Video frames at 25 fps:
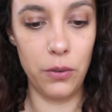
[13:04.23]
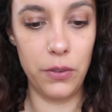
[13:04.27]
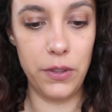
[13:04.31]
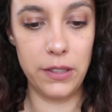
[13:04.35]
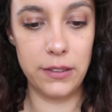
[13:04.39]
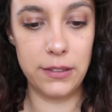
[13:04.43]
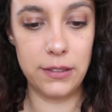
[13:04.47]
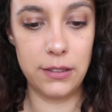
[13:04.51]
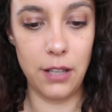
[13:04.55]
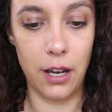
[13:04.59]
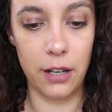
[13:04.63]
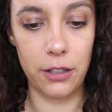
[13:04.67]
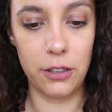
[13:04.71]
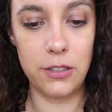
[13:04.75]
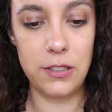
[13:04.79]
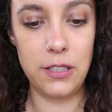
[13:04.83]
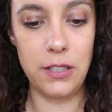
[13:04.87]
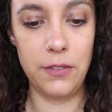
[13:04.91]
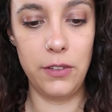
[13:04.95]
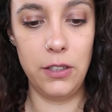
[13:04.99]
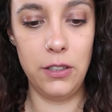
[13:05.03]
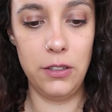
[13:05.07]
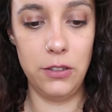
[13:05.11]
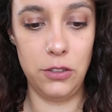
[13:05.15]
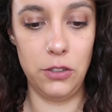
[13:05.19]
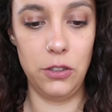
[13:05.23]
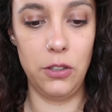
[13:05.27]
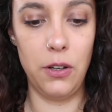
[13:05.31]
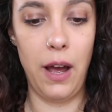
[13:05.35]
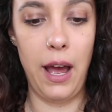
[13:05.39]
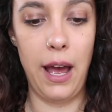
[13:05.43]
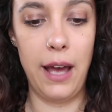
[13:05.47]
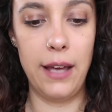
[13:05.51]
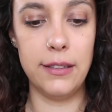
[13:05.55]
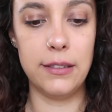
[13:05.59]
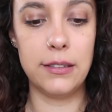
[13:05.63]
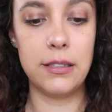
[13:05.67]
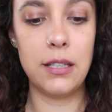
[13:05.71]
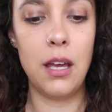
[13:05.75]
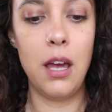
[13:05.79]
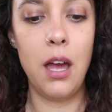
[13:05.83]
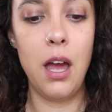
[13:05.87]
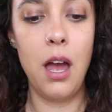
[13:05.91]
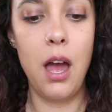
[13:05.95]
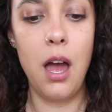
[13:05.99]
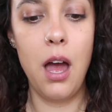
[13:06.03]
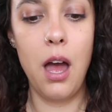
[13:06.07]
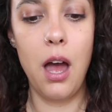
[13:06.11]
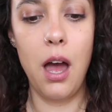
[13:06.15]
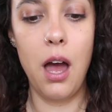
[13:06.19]
this Dr. Stephen Hizu has
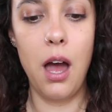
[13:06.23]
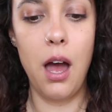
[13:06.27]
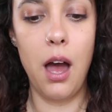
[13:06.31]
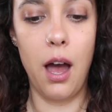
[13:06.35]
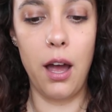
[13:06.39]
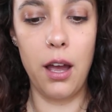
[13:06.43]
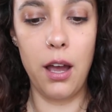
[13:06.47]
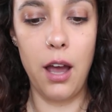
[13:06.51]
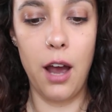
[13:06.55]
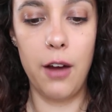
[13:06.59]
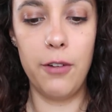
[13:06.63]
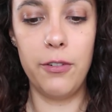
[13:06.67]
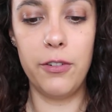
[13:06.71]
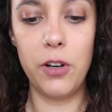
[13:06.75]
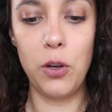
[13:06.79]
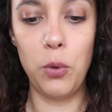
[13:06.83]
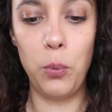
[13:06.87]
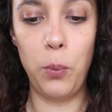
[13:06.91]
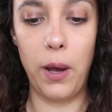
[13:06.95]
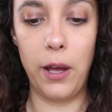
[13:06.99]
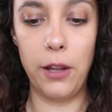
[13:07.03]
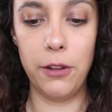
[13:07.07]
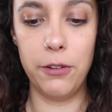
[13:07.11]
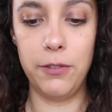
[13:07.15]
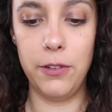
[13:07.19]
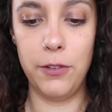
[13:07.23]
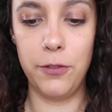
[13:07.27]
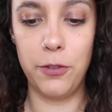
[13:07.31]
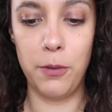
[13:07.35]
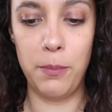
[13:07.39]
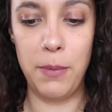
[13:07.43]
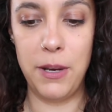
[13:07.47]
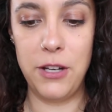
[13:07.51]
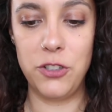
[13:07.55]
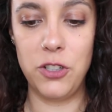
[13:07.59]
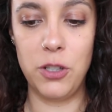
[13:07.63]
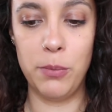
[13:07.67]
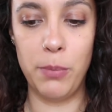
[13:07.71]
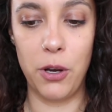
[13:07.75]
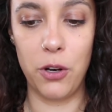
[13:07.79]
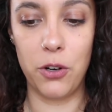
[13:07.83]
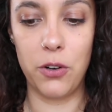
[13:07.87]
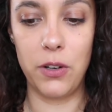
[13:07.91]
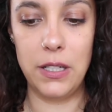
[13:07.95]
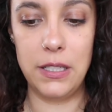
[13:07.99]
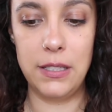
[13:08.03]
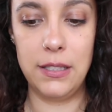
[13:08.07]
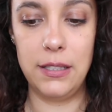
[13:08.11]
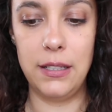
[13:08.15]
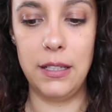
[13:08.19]
uncovered a wealth of information about
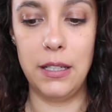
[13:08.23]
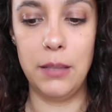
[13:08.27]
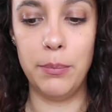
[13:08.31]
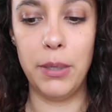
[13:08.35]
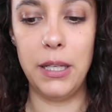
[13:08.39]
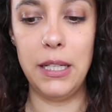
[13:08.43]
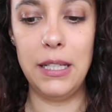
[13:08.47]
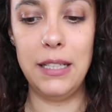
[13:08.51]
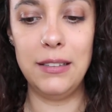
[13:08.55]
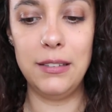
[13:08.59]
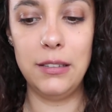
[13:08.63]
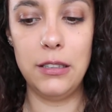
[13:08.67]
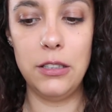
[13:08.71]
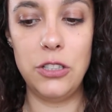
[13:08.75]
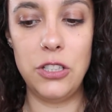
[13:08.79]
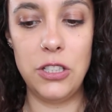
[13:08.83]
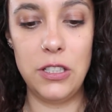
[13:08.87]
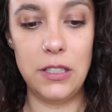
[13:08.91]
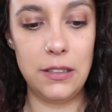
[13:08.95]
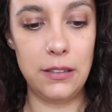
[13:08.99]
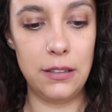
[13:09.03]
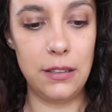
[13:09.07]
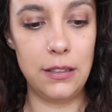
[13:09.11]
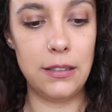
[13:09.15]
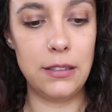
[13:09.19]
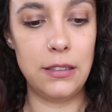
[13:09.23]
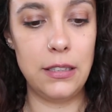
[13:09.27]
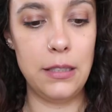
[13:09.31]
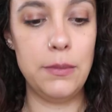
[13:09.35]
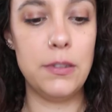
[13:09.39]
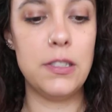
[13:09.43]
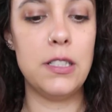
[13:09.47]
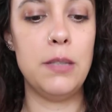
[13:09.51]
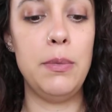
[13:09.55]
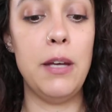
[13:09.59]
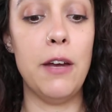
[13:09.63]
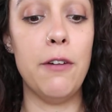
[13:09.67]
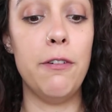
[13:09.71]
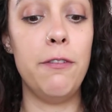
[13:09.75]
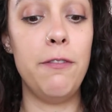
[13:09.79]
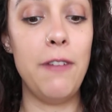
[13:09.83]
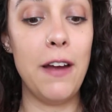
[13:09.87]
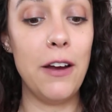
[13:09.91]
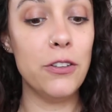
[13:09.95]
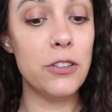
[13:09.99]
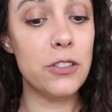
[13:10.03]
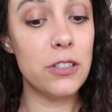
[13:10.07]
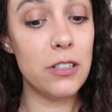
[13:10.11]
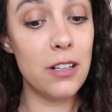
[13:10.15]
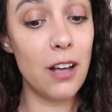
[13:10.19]
green tea, but ECGC seems to be a
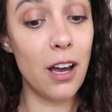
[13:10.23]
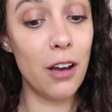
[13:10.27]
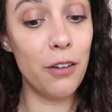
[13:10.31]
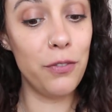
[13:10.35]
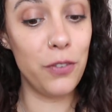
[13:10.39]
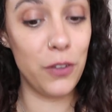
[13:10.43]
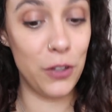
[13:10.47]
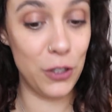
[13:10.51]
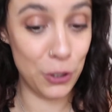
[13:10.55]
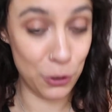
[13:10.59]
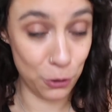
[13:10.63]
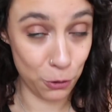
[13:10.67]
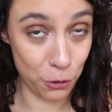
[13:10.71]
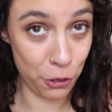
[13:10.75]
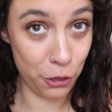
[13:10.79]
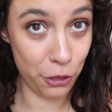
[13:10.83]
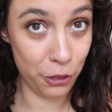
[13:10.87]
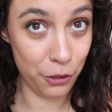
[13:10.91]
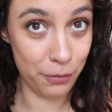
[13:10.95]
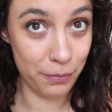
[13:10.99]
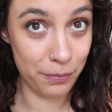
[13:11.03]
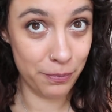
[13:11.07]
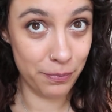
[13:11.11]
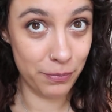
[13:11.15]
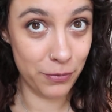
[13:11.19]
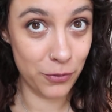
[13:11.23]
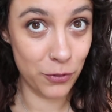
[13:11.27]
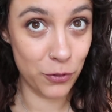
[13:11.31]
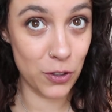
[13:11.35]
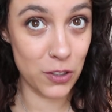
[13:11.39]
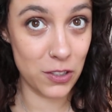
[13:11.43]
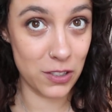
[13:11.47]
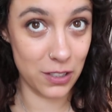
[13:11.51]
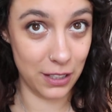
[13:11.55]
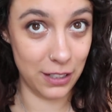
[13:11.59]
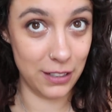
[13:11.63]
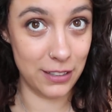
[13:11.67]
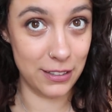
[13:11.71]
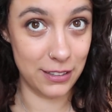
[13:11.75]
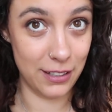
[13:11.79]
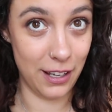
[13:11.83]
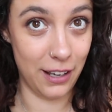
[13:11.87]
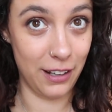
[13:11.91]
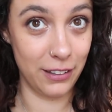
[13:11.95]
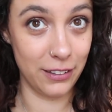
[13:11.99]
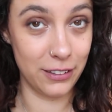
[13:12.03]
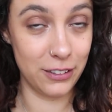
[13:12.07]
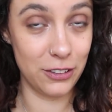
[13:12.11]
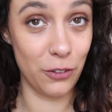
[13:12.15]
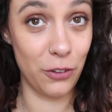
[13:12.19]
fountain of youth for skin
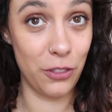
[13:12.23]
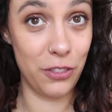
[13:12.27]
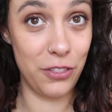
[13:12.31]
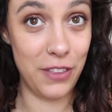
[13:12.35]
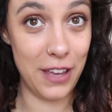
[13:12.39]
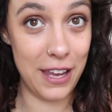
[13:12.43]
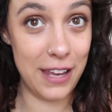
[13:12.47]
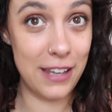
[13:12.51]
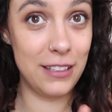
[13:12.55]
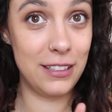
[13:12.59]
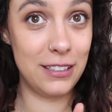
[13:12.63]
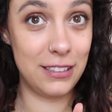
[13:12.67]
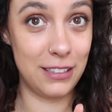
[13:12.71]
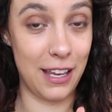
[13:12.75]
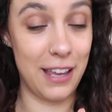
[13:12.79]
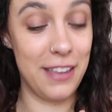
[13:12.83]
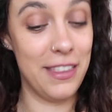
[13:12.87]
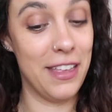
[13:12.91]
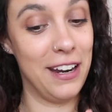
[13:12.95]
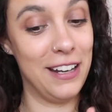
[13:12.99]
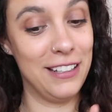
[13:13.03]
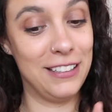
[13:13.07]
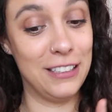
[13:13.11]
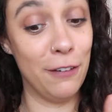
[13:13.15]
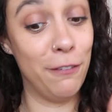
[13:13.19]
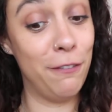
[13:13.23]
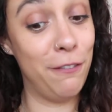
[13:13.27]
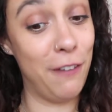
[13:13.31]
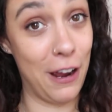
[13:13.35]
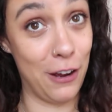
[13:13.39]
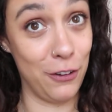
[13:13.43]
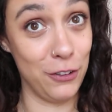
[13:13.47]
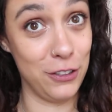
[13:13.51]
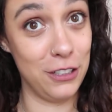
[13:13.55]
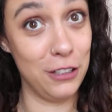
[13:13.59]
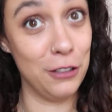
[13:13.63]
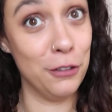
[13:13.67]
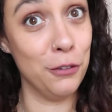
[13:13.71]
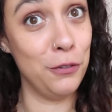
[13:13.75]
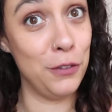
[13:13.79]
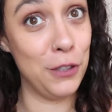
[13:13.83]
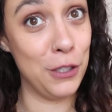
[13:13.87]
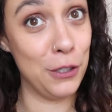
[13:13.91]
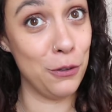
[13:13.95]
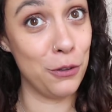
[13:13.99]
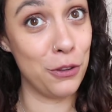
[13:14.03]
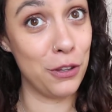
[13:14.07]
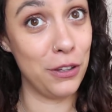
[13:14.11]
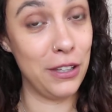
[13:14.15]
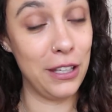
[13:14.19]
cells. So they say that it's a fountain of
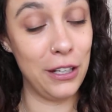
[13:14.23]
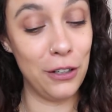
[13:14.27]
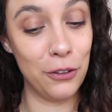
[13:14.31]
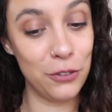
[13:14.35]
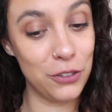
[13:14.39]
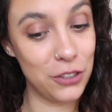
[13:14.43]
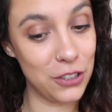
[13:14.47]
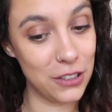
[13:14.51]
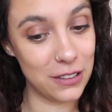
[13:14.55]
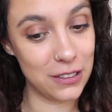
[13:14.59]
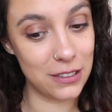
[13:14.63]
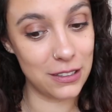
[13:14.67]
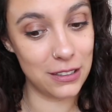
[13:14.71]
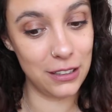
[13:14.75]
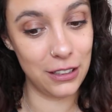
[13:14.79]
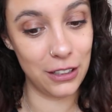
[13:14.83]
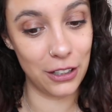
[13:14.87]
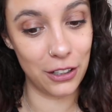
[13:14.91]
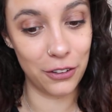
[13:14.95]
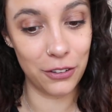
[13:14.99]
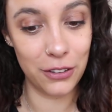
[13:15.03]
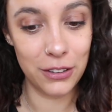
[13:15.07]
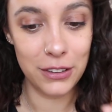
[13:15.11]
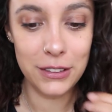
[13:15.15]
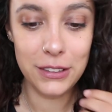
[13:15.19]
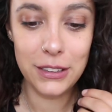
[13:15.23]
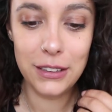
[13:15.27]
youth, and they don't just, you know,